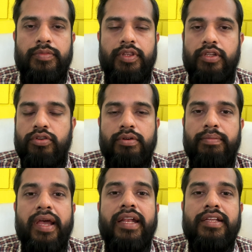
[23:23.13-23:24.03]
You are
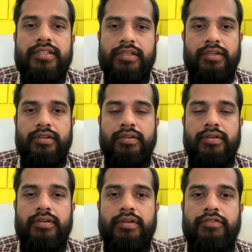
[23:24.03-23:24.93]
managing.
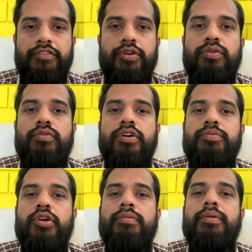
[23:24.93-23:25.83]
We don't want
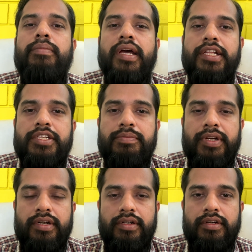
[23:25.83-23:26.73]
problem
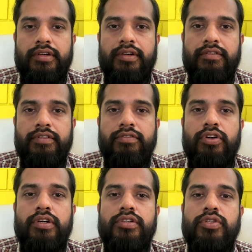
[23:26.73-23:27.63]
management. We
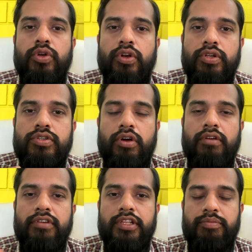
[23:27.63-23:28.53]
want
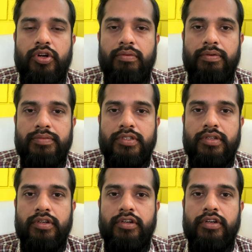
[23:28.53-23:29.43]
solving the problems.
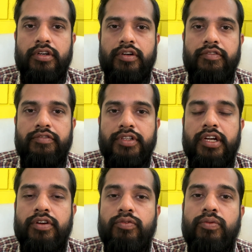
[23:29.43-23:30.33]
For
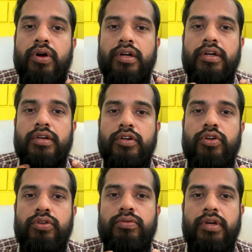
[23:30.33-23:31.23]
that, what do
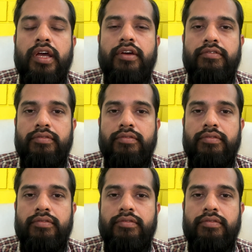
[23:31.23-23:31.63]
you have?